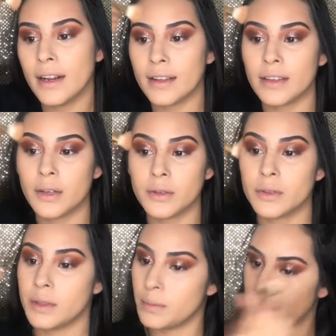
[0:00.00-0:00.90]
I thought it was
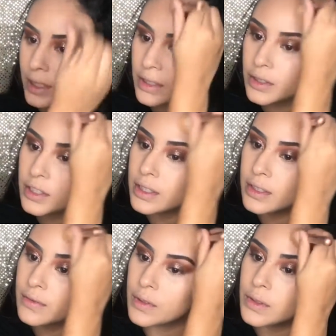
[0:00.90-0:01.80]
really pretty. So just
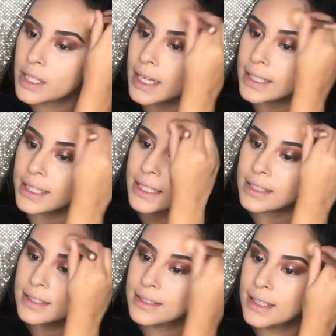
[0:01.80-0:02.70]
a few
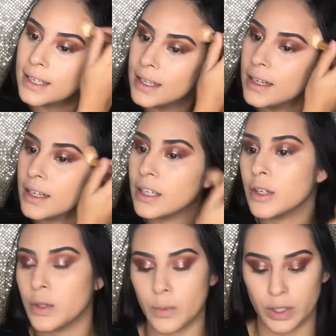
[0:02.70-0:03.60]
techniques, you
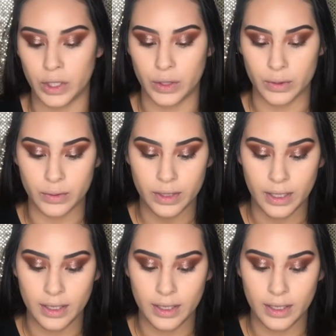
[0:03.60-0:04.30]
know, you want to use.